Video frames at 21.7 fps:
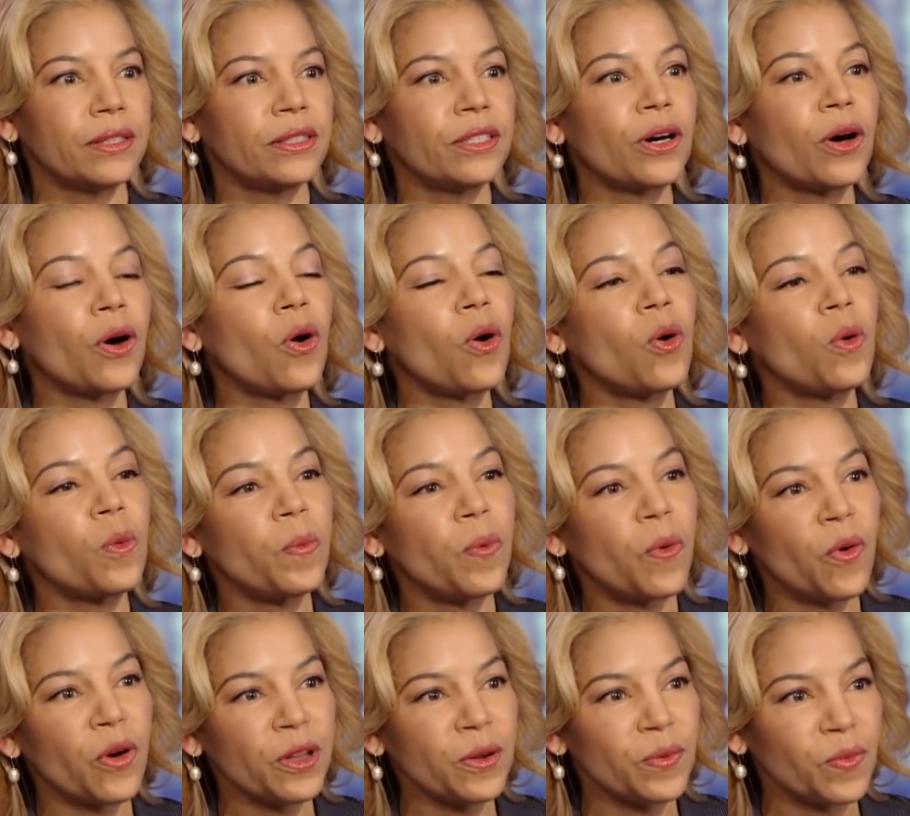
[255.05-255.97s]
the whole
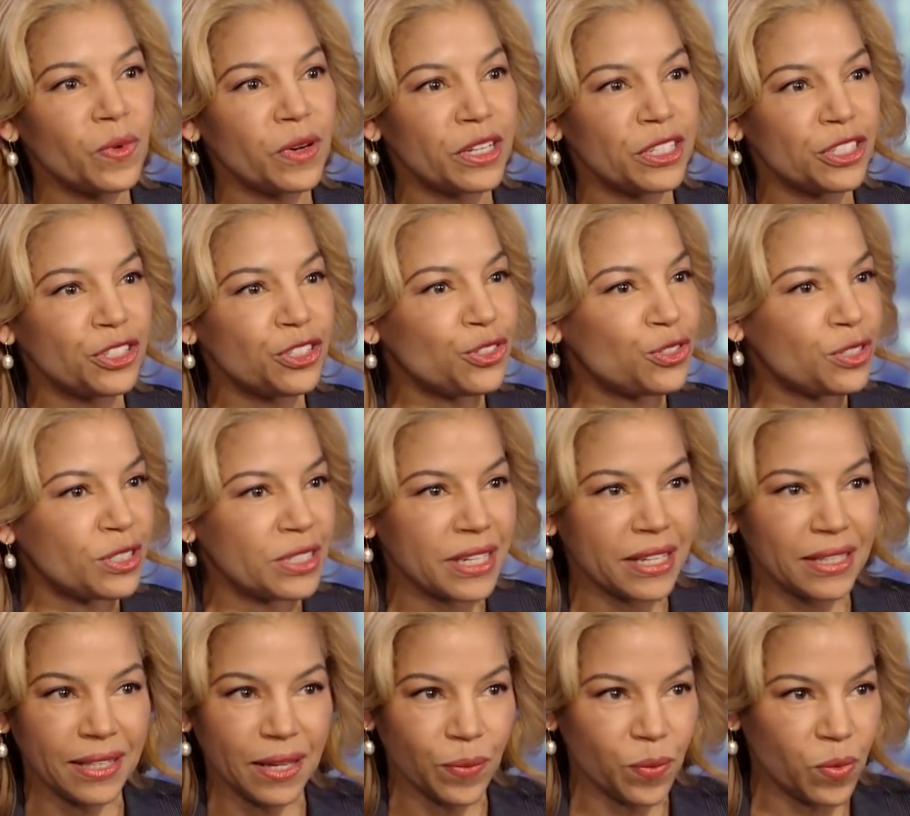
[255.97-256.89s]
point was you
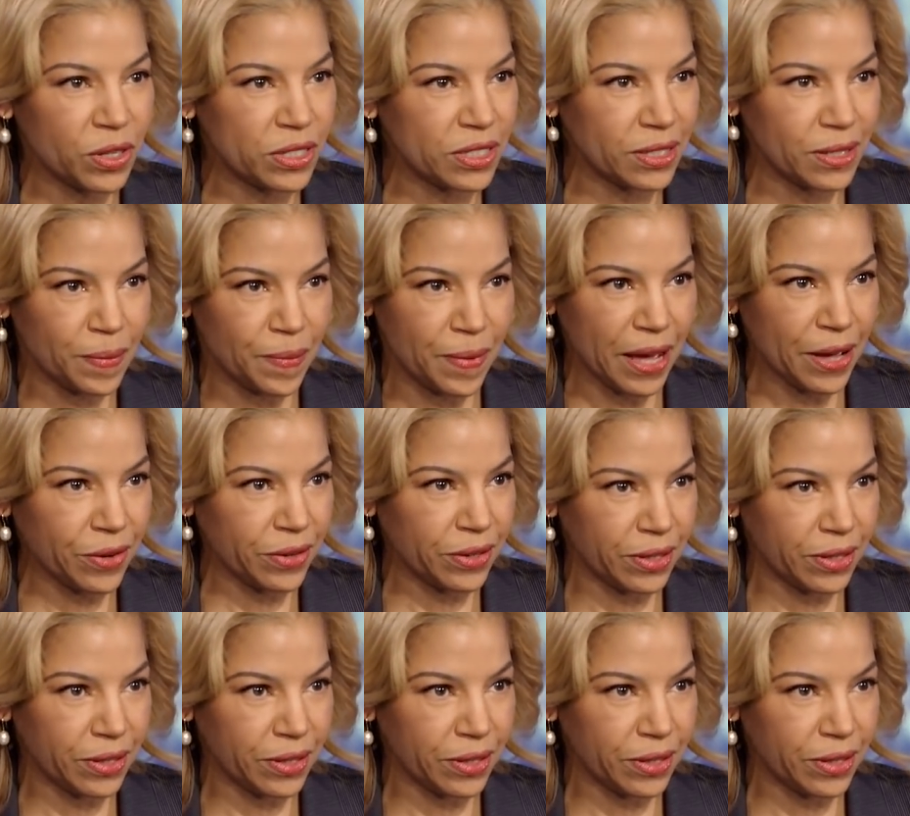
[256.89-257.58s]
said that wasn't about